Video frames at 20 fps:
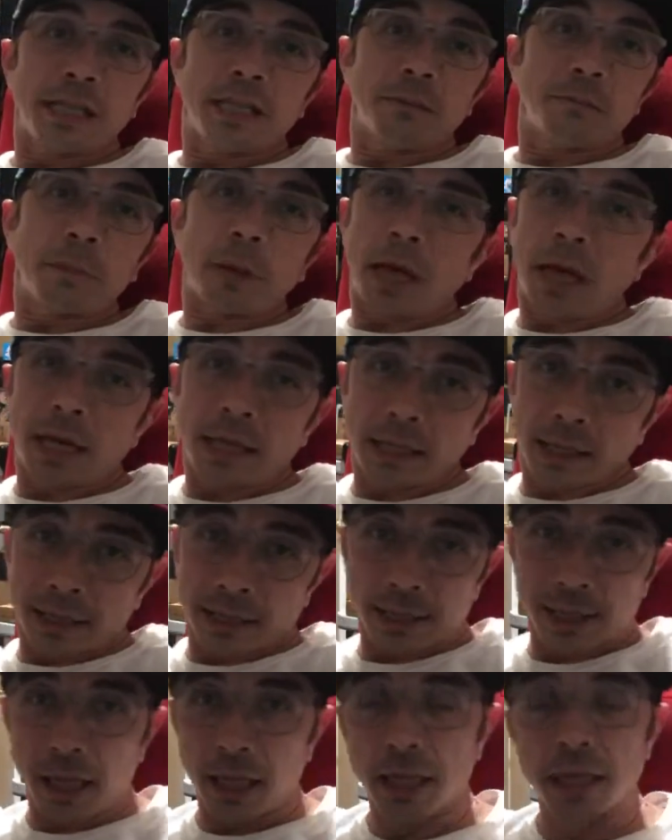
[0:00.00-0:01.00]
and buying and
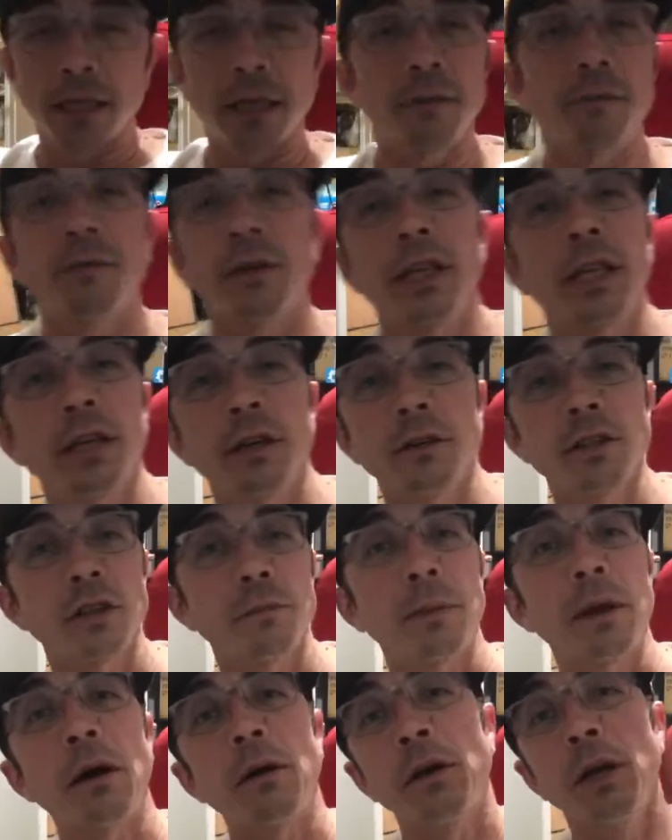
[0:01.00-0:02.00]
selling, and videos
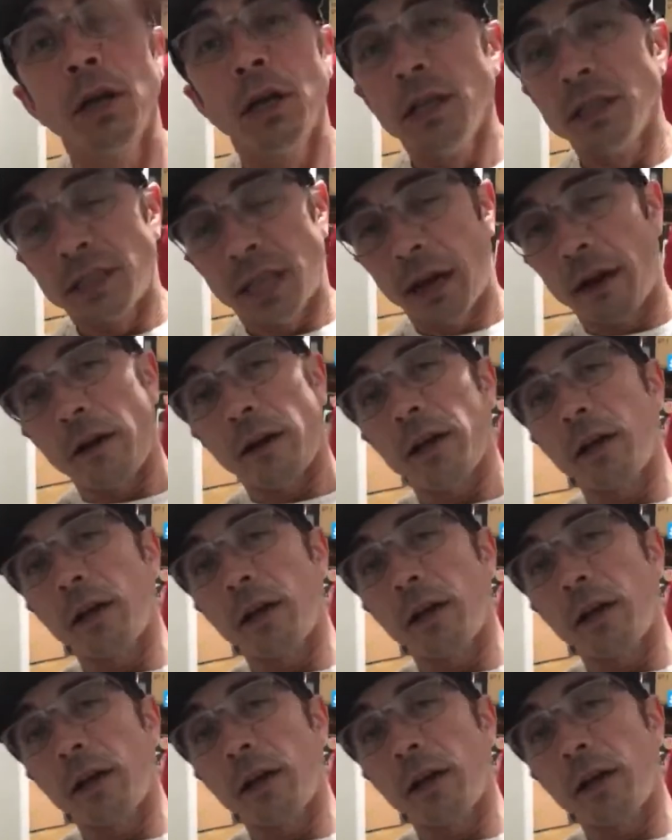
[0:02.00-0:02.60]
about tearing